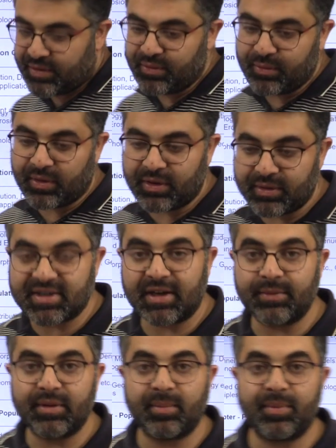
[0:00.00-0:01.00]
do you want to
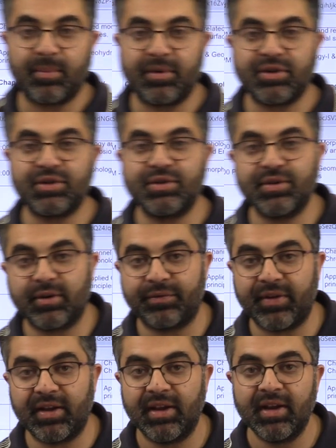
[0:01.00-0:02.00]
start with the population
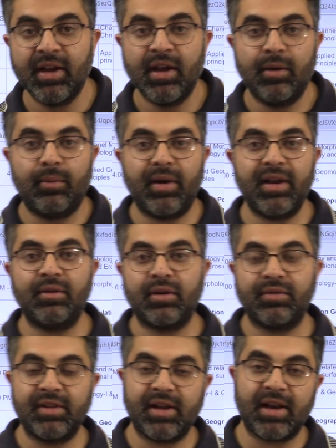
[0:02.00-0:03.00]
geography? Why
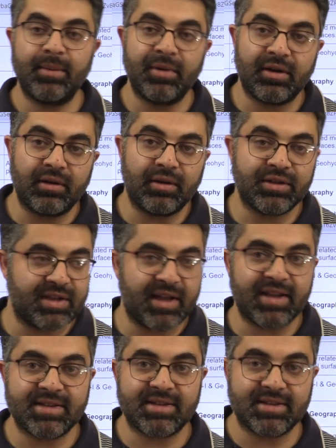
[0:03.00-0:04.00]
not with the climatology
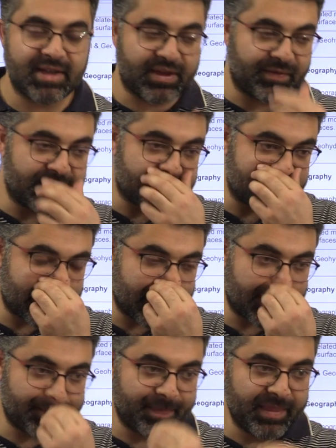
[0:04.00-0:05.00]
as the sequence is
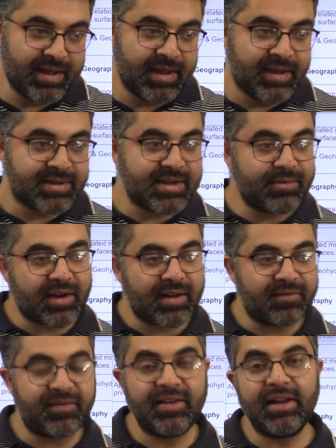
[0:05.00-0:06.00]
there? See, what
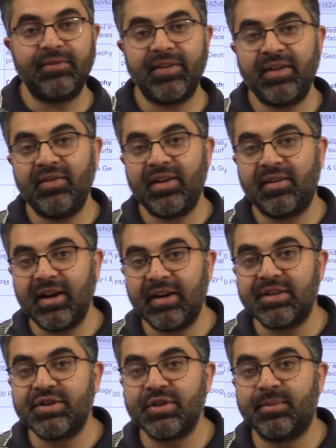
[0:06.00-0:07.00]
I feel when we
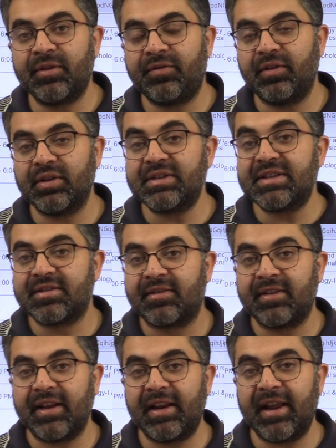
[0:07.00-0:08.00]
read geomorphology, it's
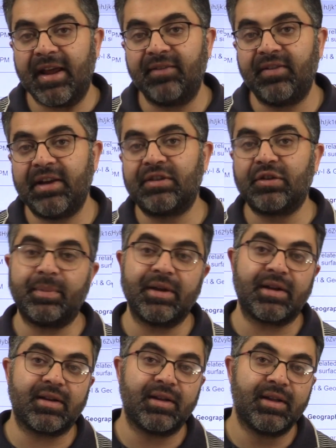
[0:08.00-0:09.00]
real heavy
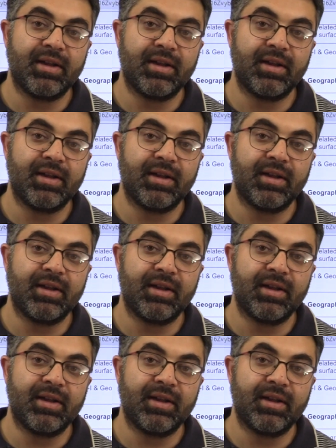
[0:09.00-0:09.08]
topic.